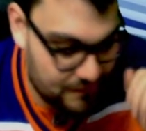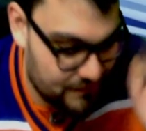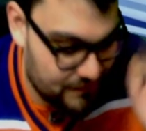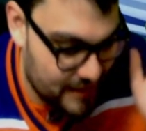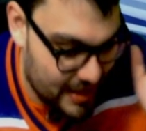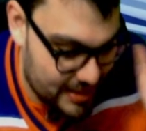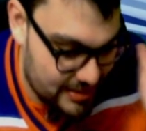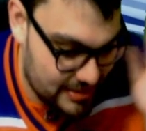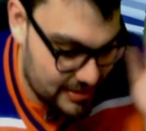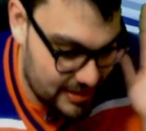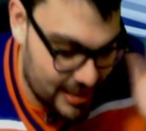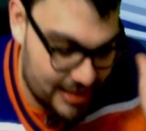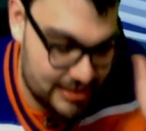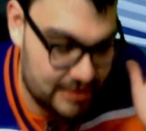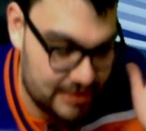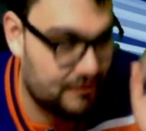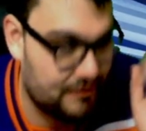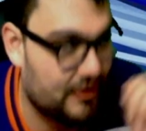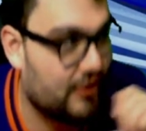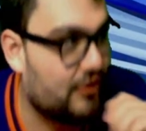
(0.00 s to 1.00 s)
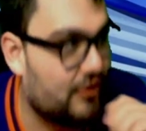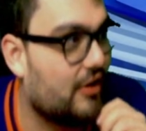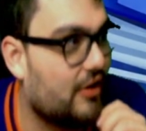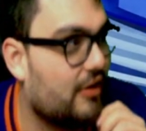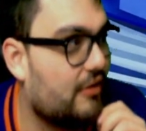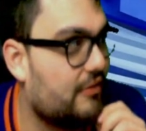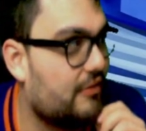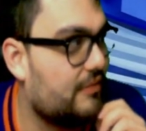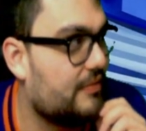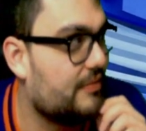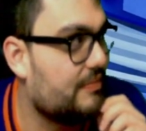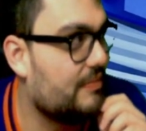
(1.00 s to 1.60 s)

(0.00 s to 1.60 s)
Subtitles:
That's a fair call.